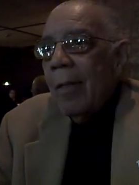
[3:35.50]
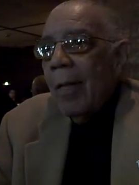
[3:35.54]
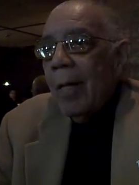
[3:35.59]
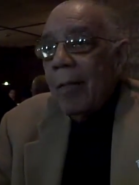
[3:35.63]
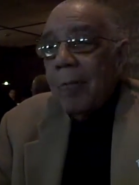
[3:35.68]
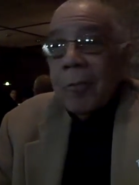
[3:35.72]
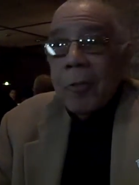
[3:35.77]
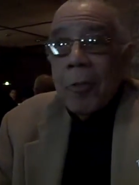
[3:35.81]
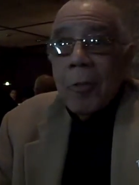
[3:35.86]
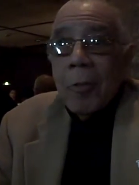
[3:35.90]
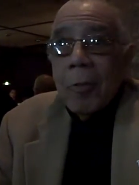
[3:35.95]

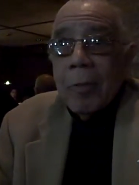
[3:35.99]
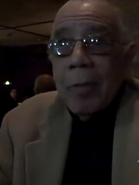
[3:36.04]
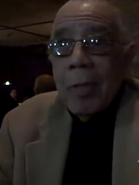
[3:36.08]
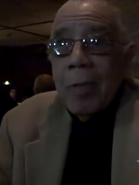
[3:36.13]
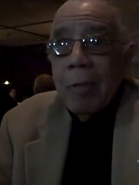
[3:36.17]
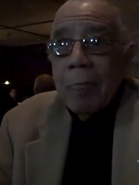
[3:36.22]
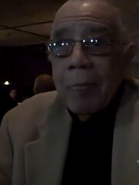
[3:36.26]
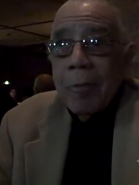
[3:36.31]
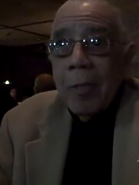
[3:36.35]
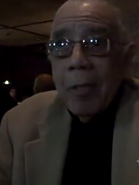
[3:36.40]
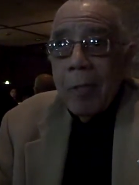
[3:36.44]
I was called
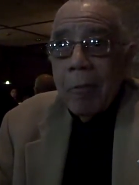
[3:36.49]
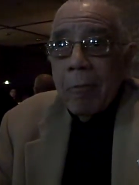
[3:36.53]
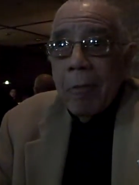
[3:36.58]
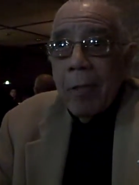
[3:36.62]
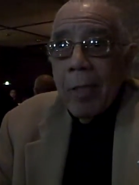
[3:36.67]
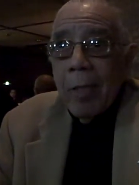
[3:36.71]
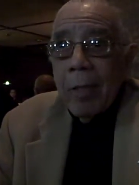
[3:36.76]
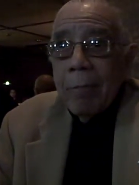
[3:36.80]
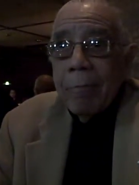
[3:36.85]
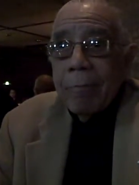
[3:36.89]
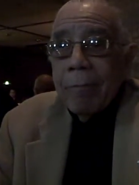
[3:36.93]
down for the
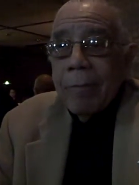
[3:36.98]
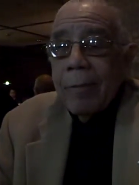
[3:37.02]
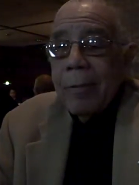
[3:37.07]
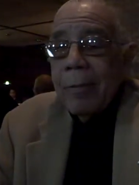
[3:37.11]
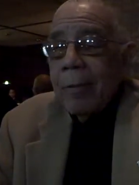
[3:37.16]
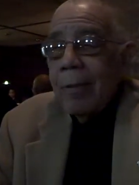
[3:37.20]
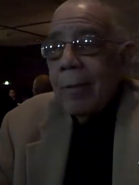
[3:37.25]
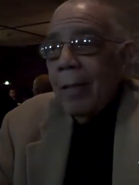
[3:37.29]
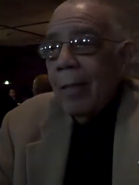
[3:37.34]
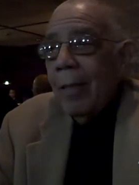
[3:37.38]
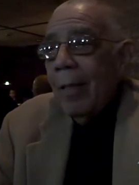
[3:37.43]
draft.
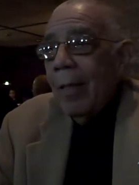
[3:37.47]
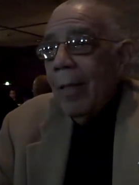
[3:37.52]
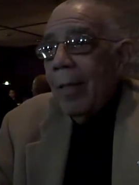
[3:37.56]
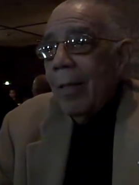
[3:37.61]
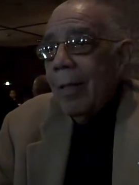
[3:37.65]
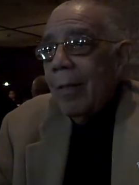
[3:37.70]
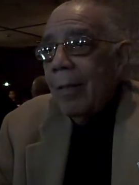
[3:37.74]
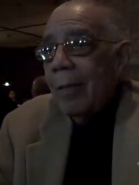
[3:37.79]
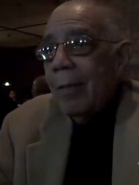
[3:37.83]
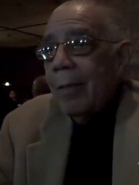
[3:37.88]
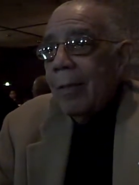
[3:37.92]

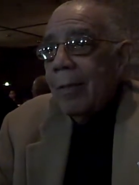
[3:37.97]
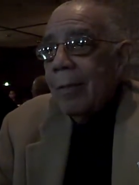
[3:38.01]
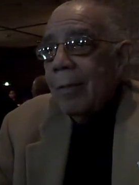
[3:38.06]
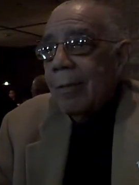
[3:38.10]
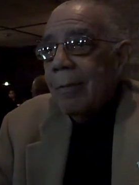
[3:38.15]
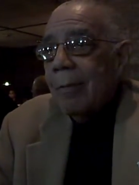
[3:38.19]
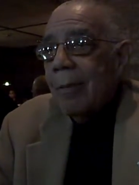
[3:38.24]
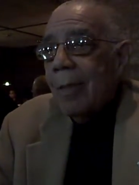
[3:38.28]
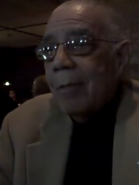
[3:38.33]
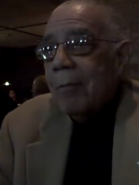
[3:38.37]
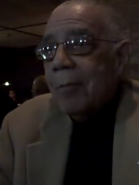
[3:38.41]
And
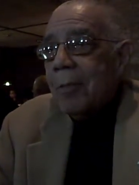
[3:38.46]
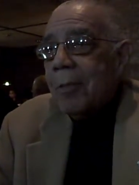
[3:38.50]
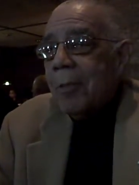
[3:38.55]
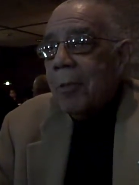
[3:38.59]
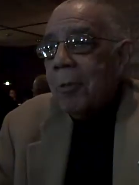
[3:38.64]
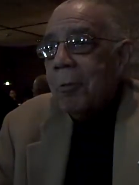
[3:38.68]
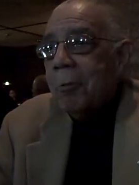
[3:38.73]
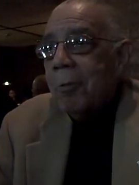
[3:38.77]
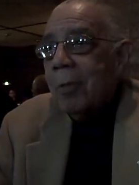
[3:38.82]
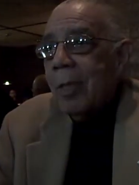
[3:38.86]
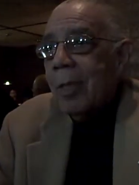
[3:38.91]
I was
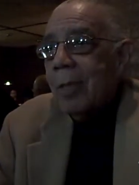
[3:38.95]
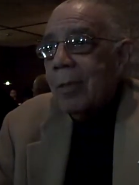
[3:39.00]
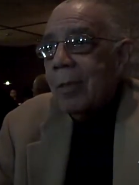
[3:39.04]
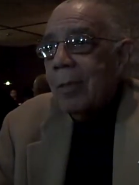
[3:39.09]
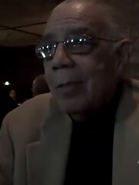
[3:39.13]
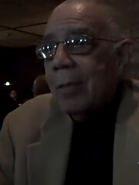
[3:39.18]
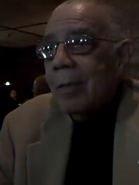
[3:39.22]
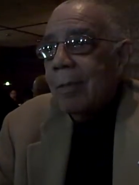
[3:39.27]
told that,